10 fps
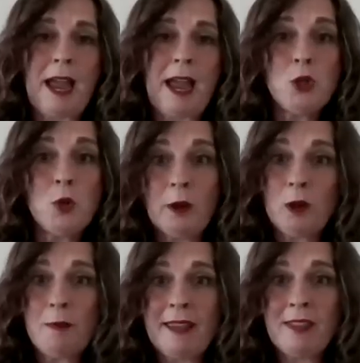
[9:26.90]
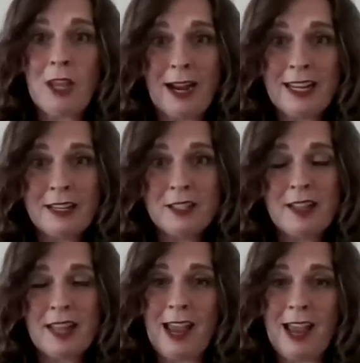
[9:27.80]
do want to remind the audience
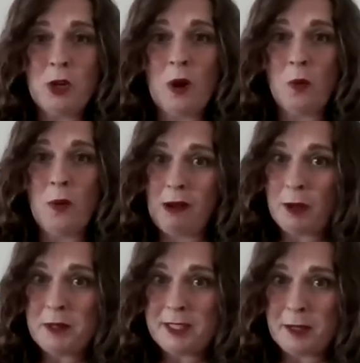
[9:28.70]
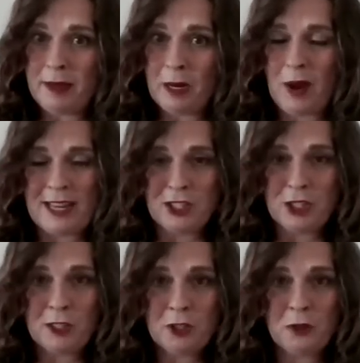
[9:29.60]
that you are welcome to submit
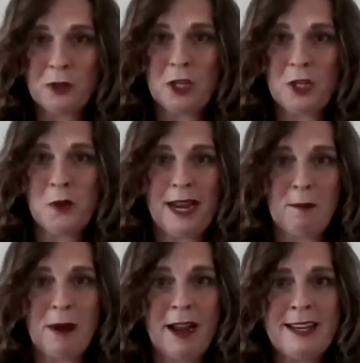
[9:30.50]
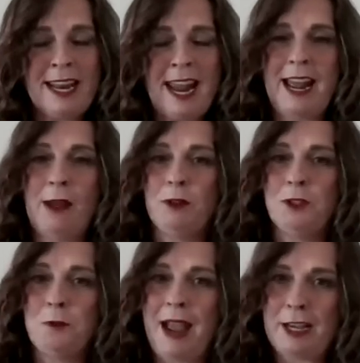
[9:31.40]
questions through the Q&A button, and I will
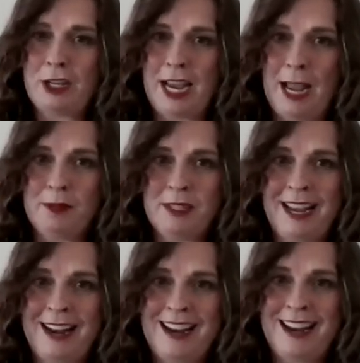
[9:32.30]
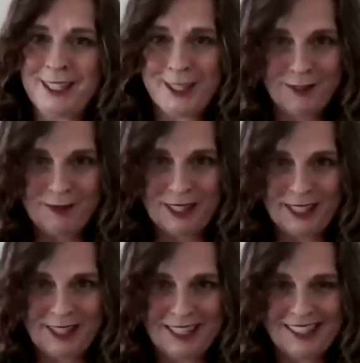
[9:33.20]
do my job to get an answer from
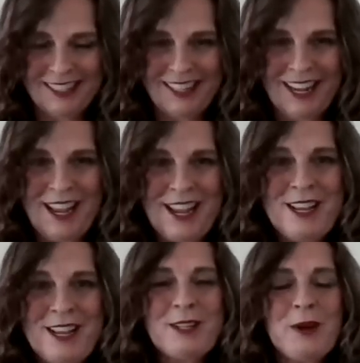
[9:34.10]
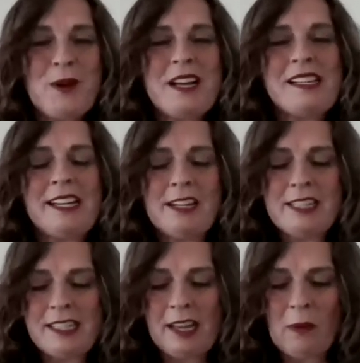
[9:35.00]
Clarence. So
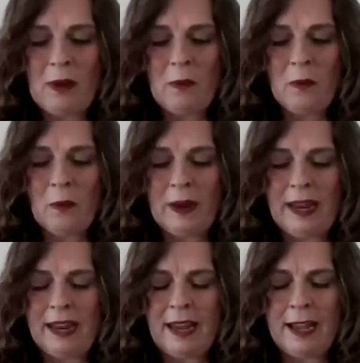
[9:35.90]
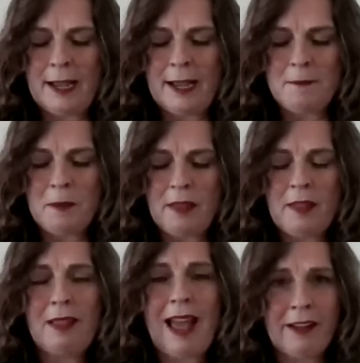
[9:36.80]
Clarence, a
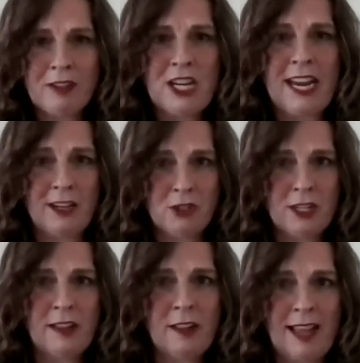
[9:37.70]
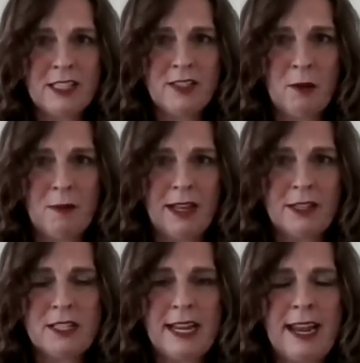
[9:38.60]
lot have changed in the last few
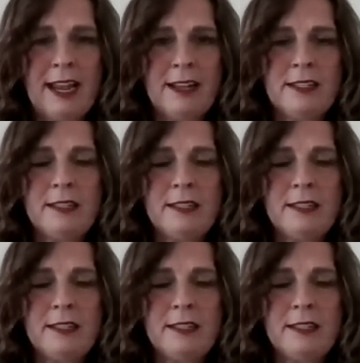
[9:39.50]
months, and